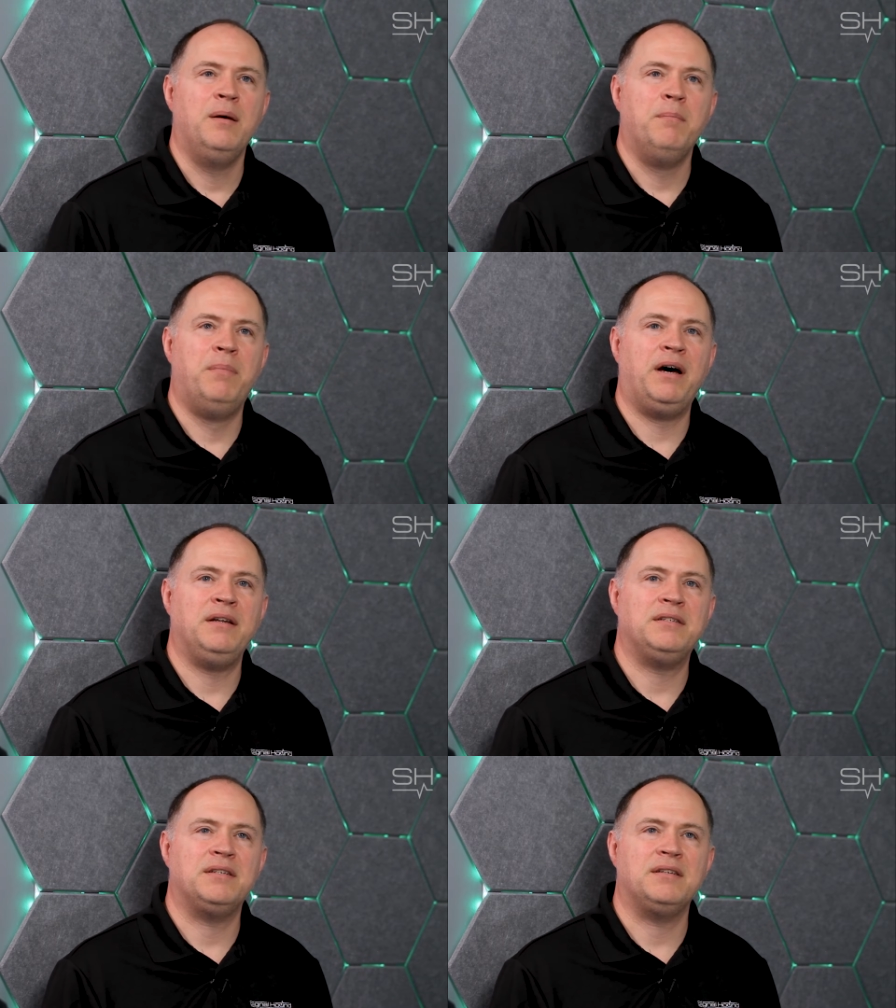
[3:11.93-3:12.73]

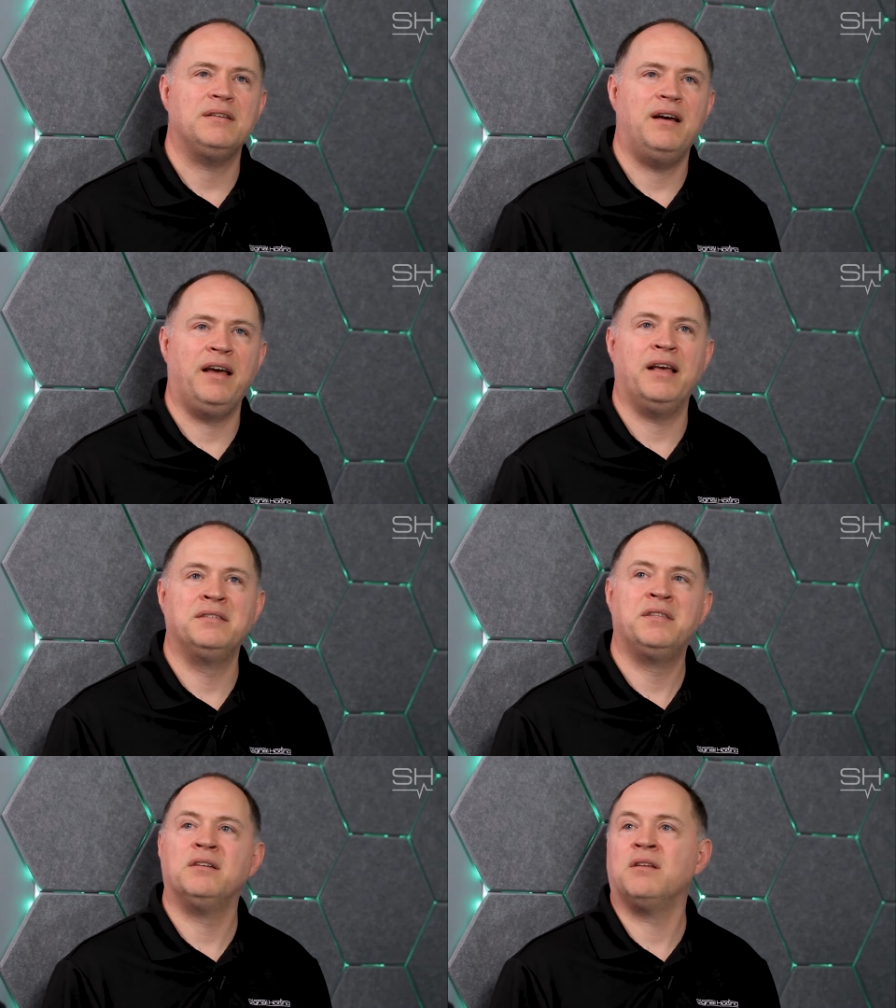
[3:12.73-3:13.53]
But I
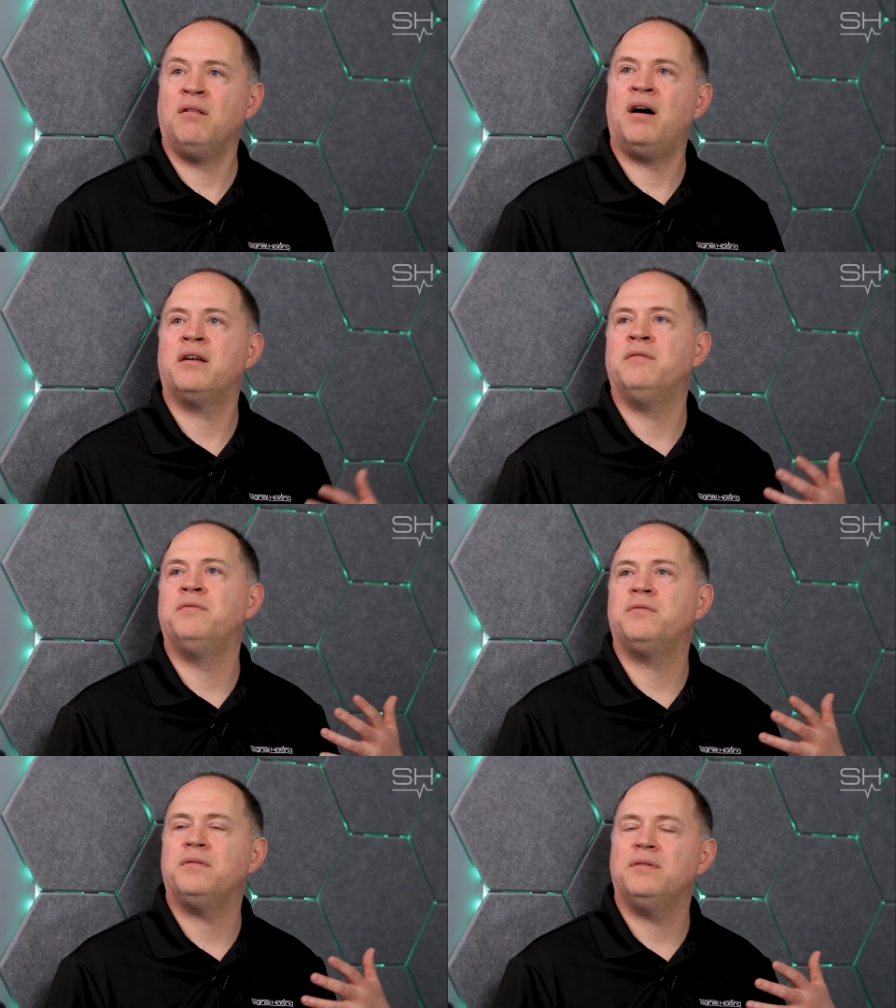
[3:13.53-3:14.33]
guess there's a lot
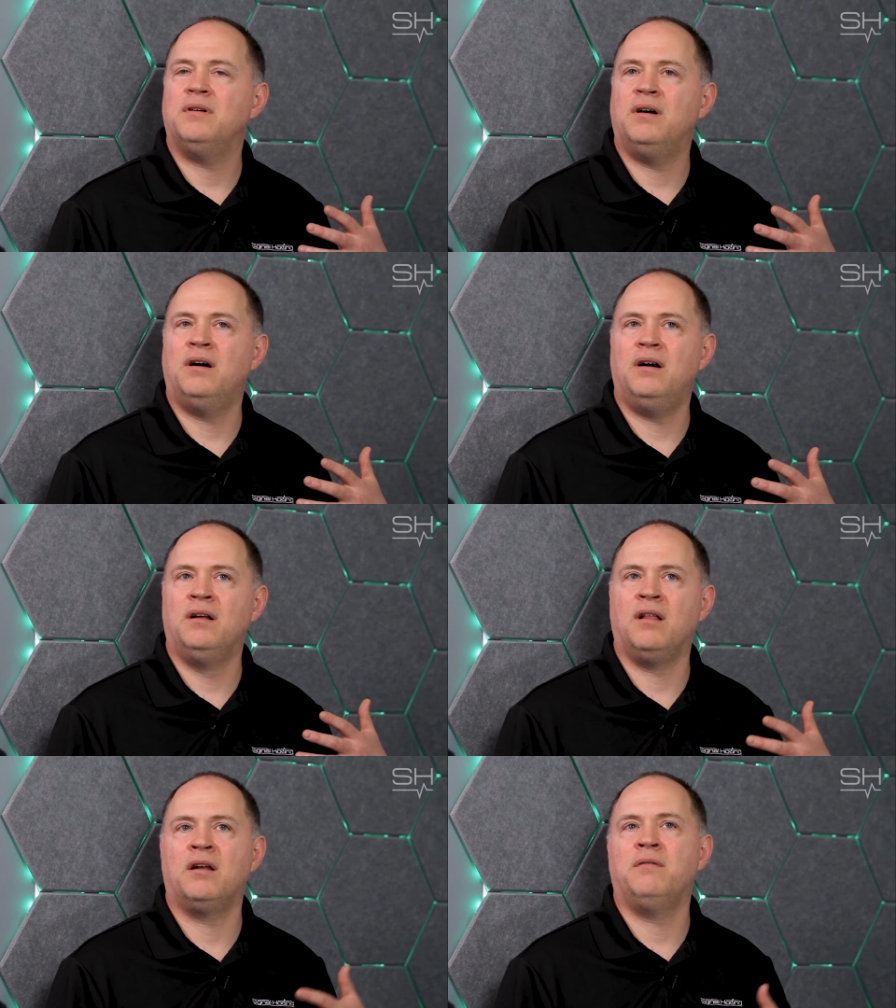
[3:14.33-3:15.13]
of a
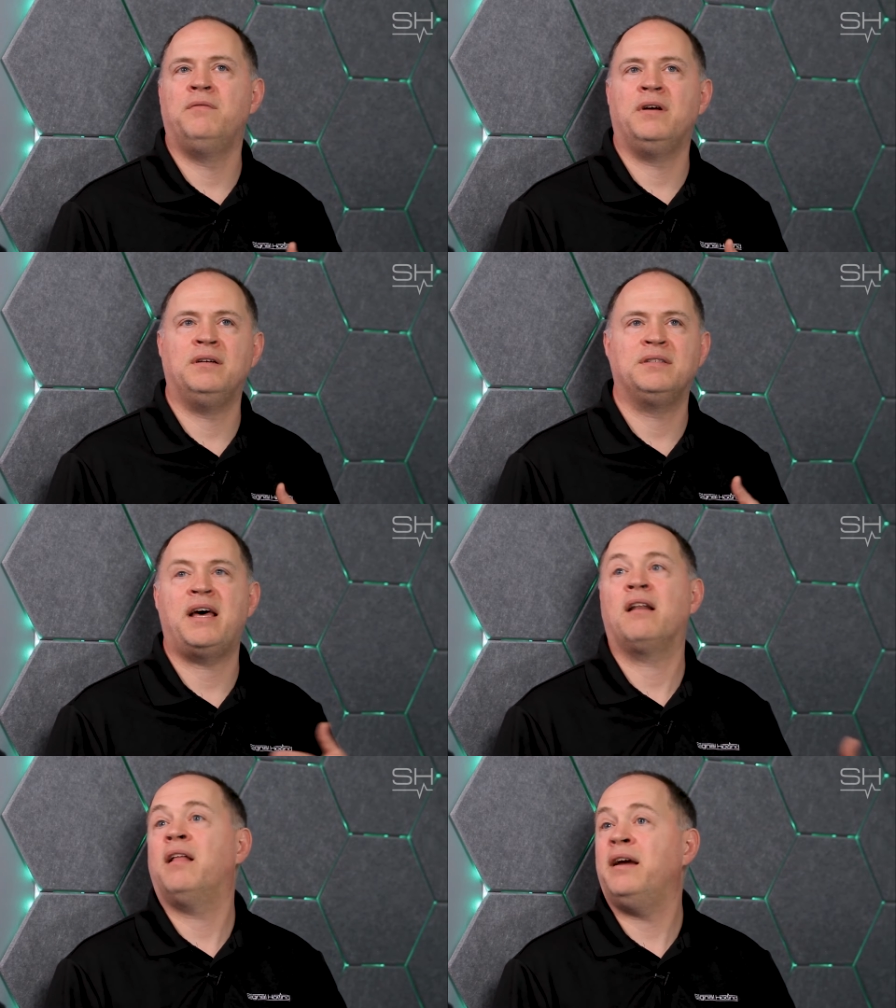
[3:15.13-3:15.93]
lot of uh,
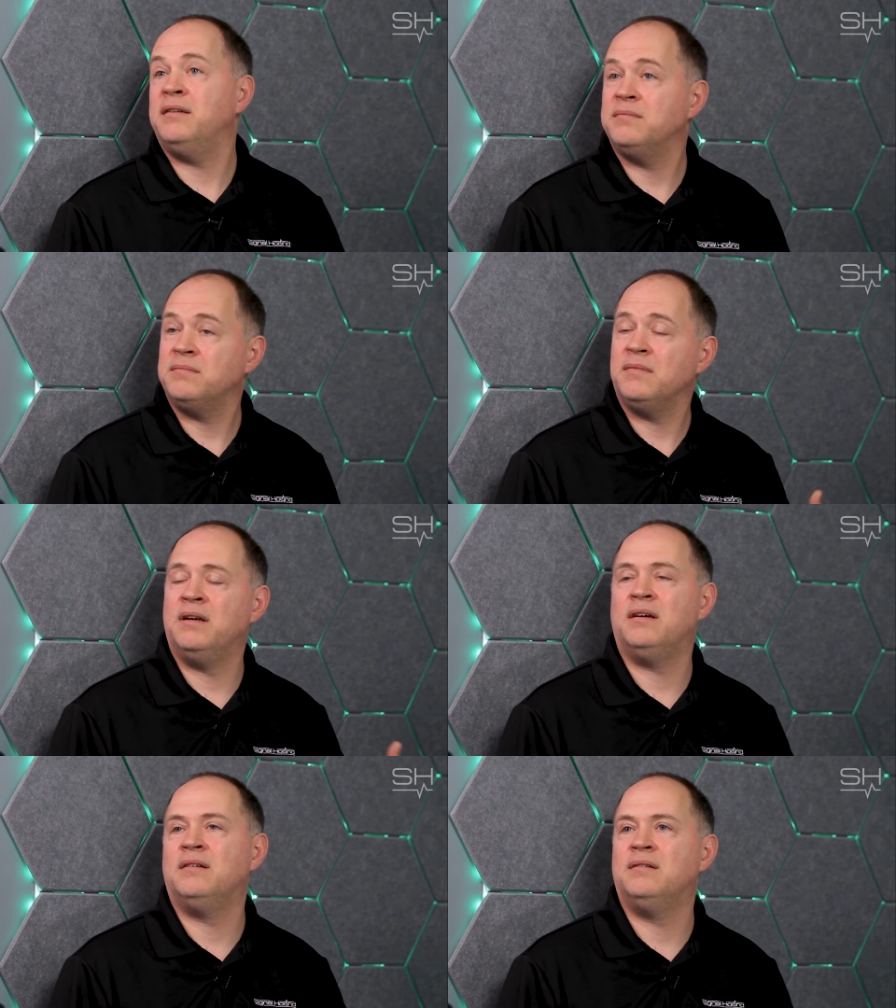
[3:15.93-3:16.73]
satellite
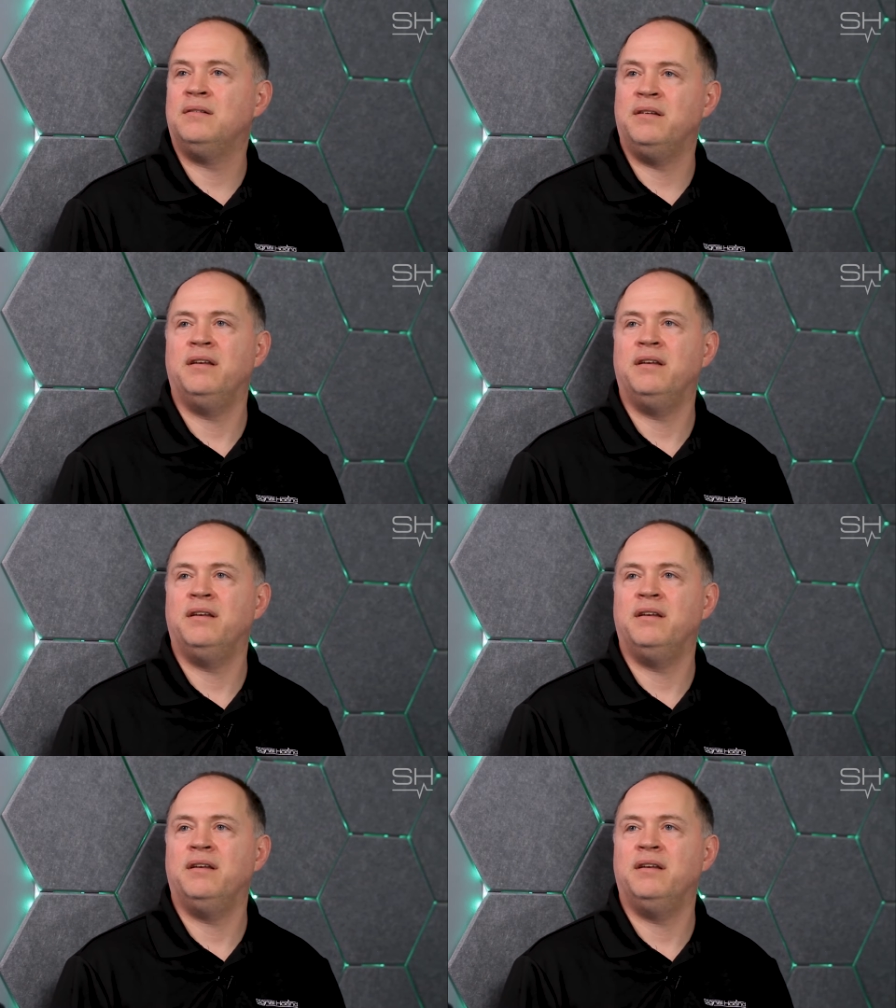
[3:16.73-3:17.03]
uh,